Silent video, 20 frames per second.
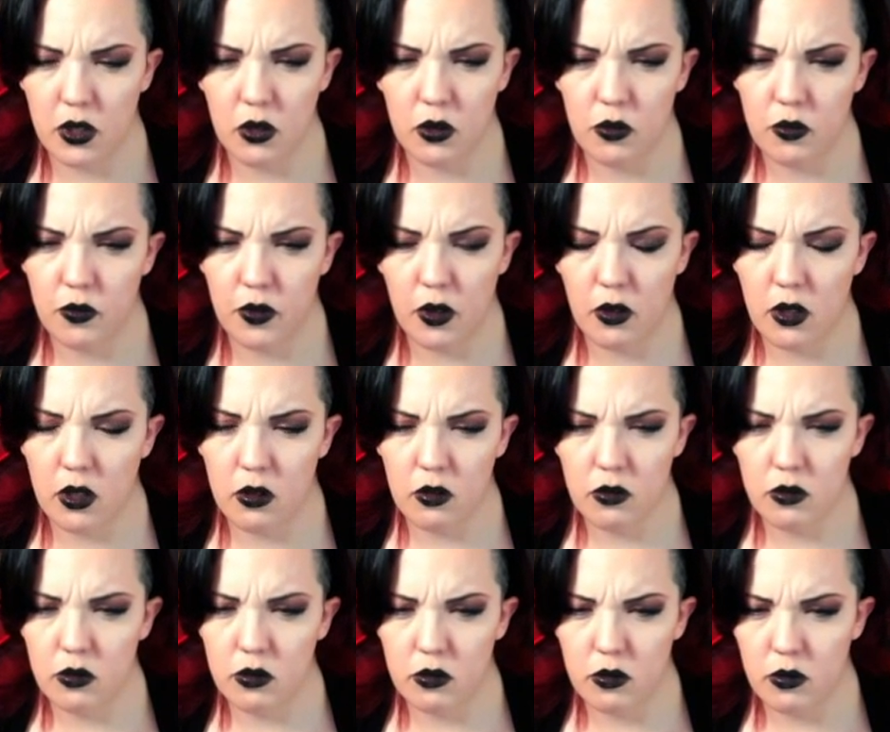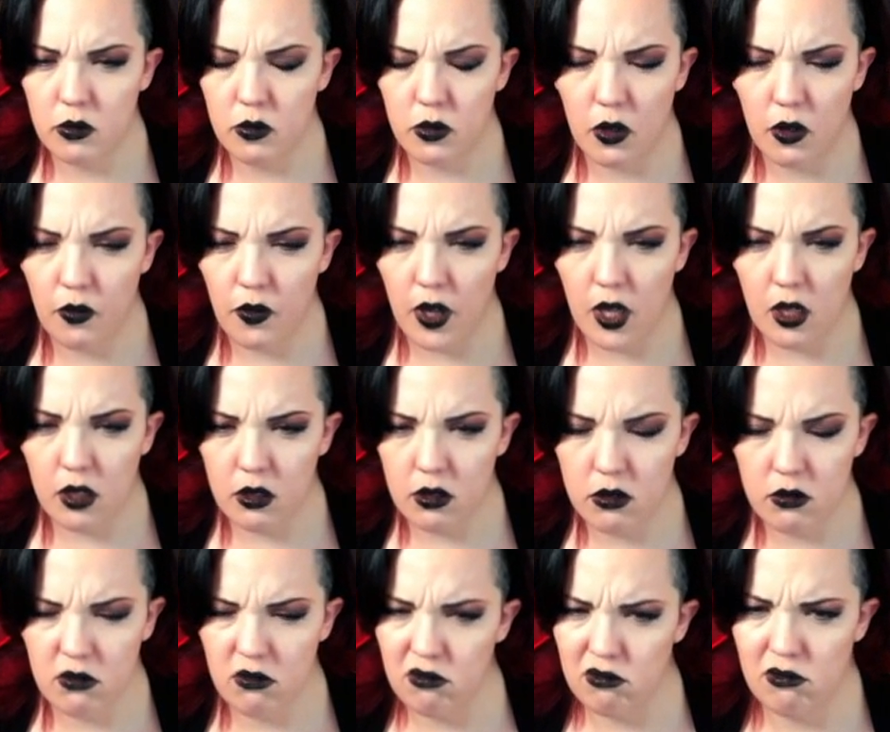Pro photo
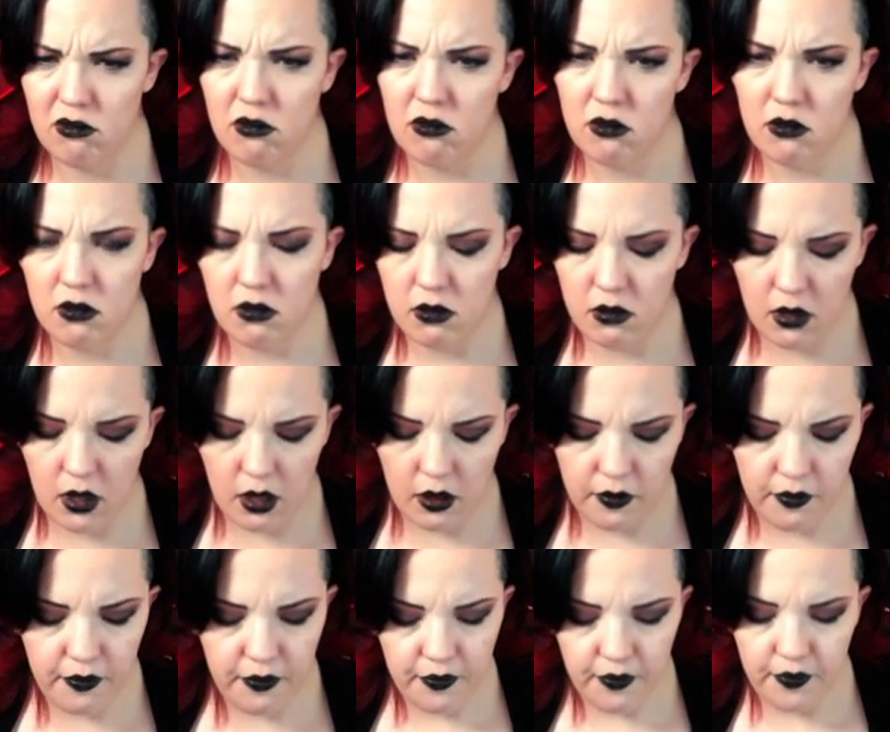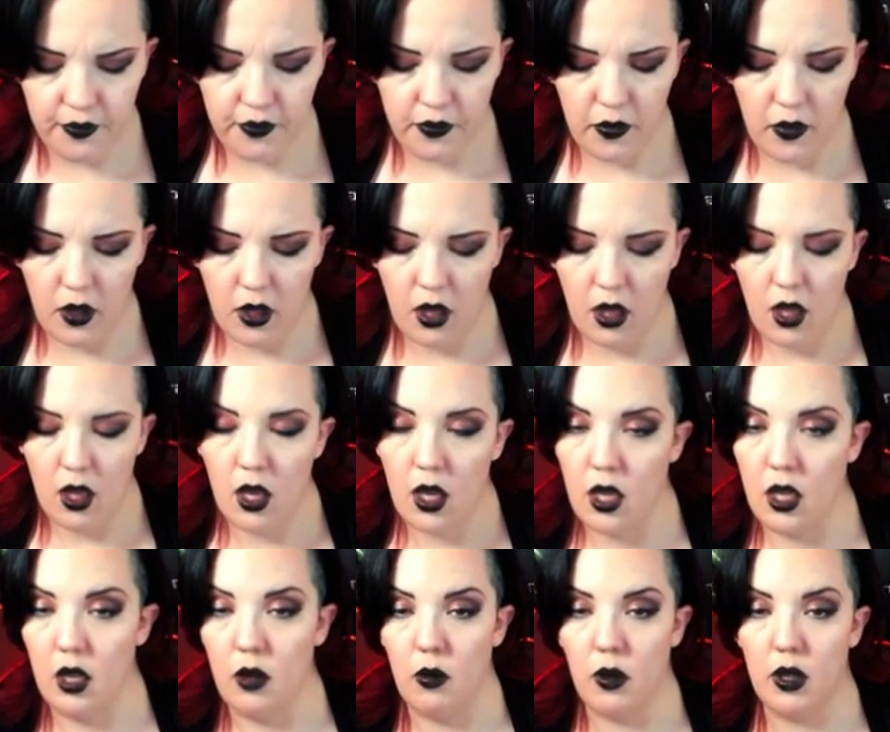profile? Yeah.
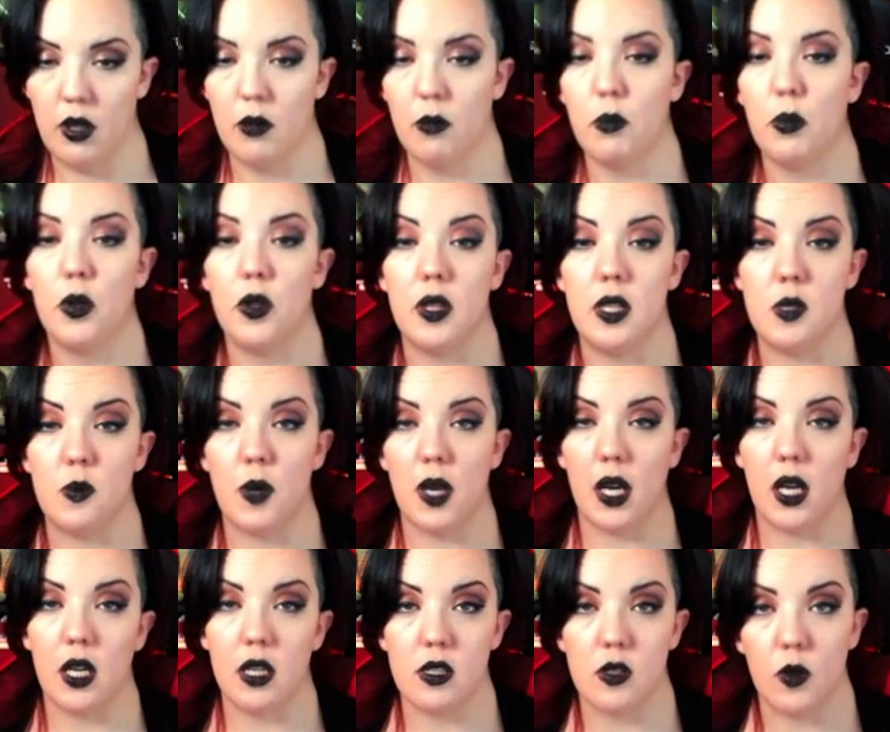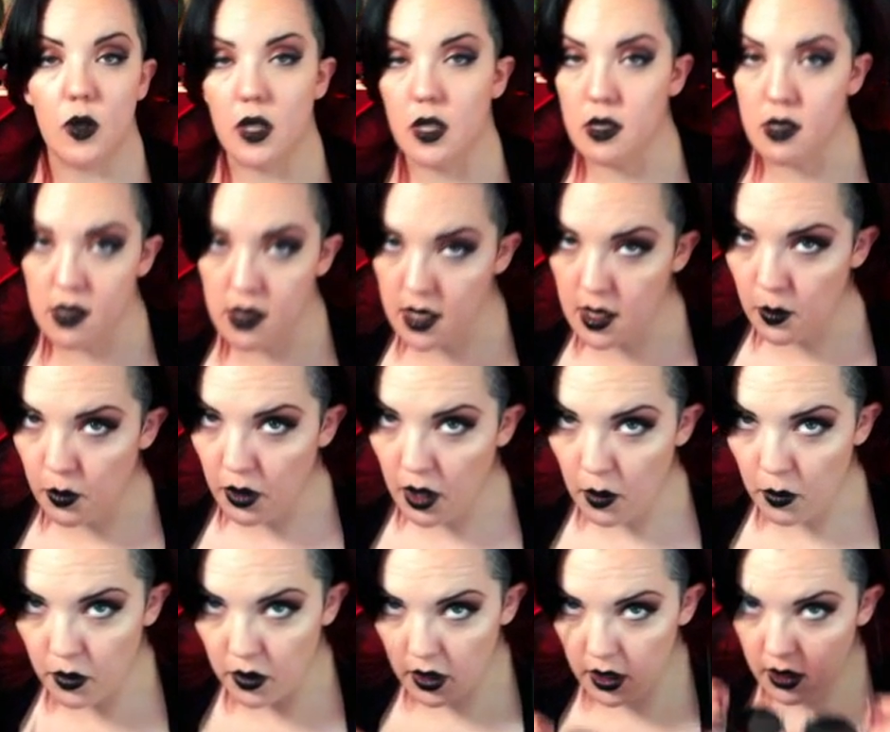Anyway, I'm gonna put these back on so I can see
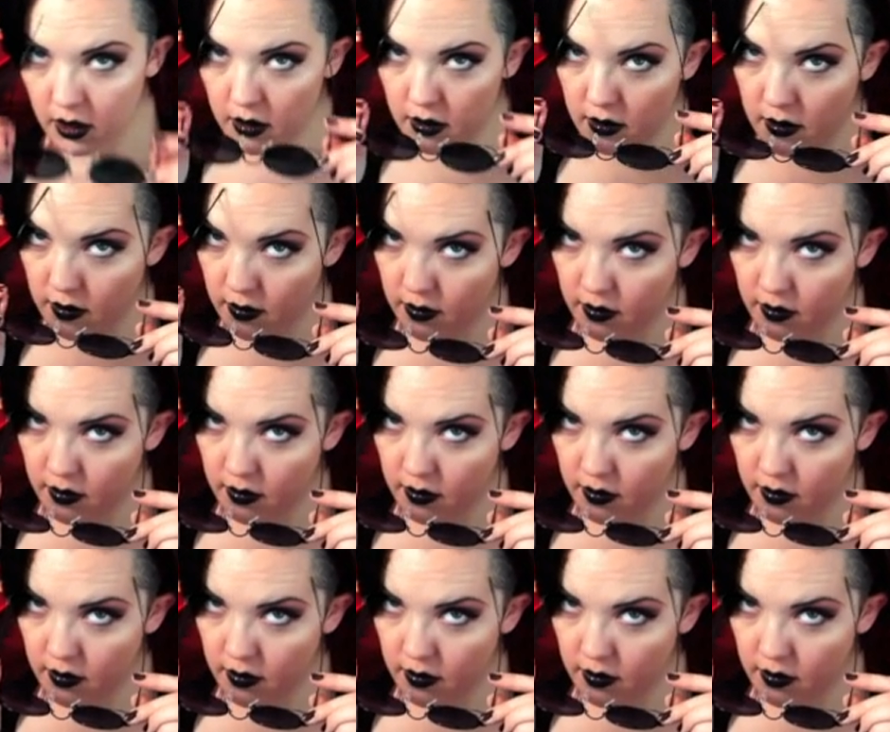properly.